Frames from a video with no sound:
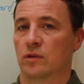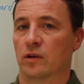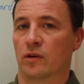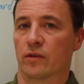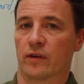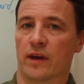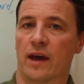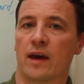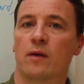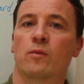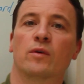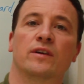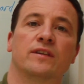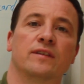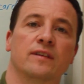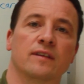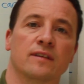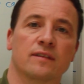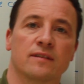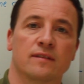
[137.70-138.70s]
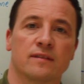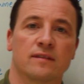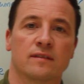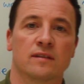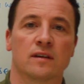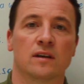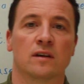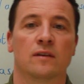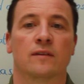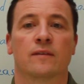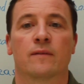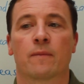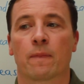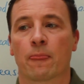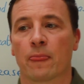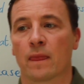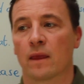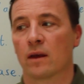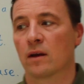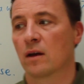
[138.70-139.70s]
Okay, which is,
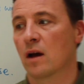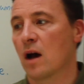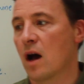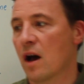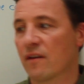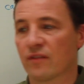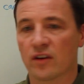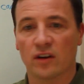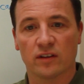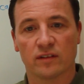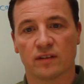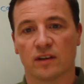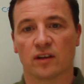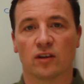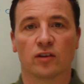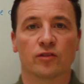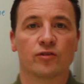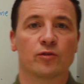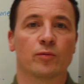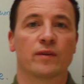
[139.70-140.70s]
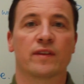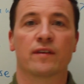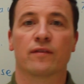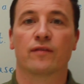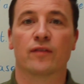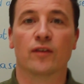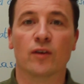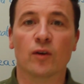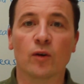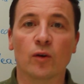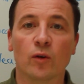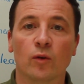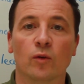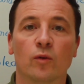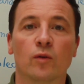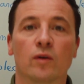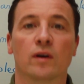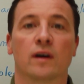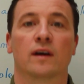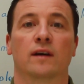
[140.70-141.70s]
I've gone to lunch with
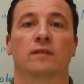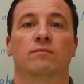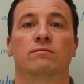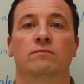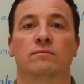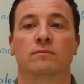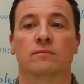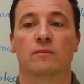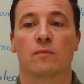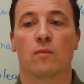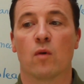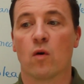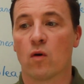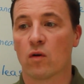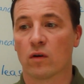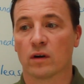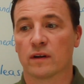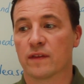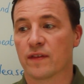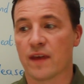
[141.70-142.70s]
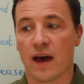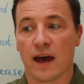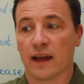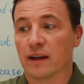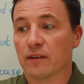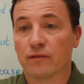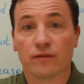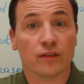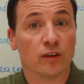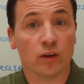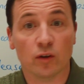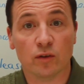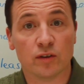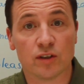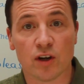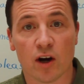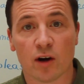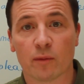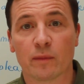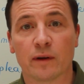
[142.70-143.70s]
more than a few
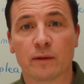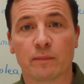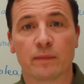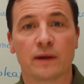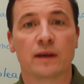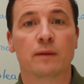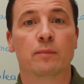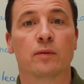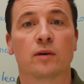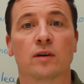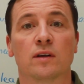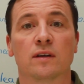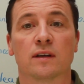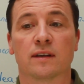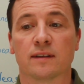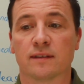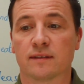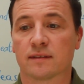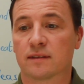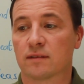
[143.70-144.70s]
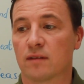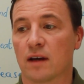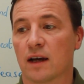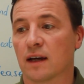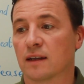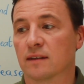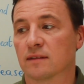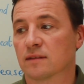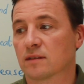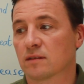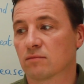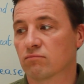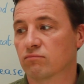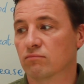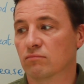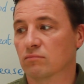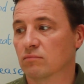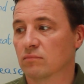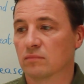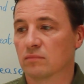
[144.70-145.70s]
German people and
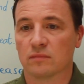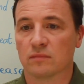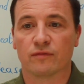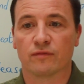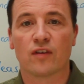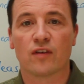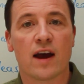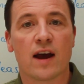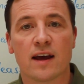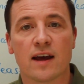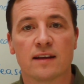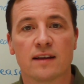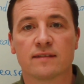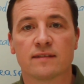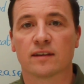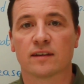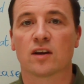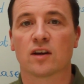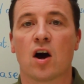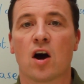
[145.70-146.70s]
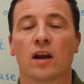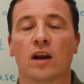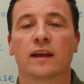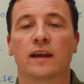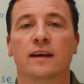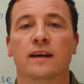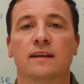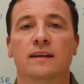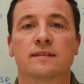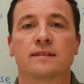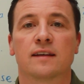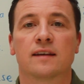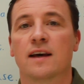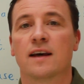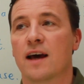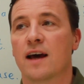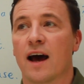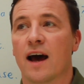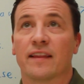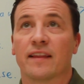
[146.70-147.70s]
friends and colleagues,
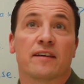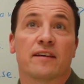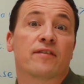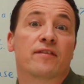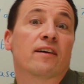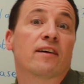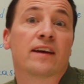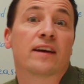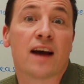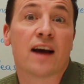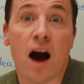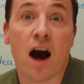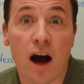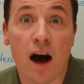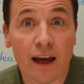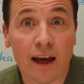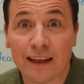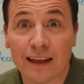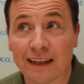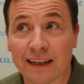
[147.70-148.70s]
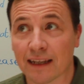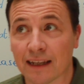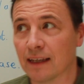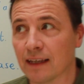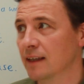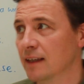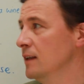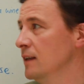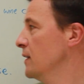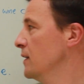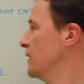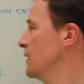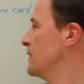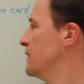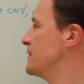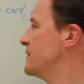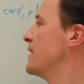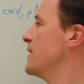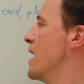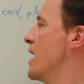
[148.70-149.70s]
and they very kindly
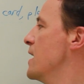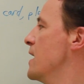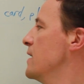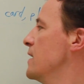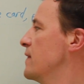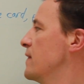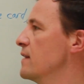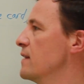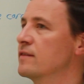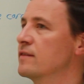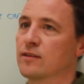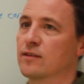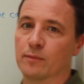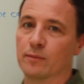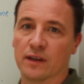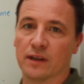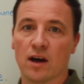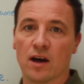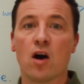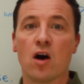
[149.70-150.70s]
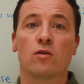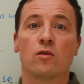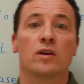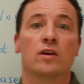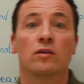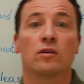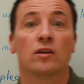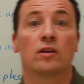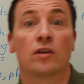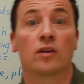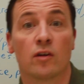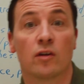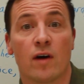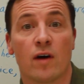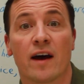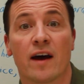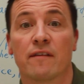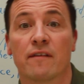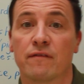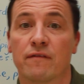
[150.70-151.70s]
say this to me, oh no,
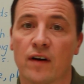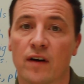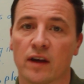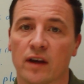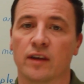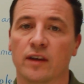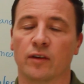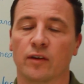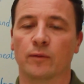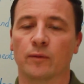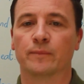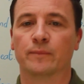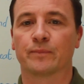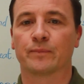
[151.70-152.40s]
I invite you,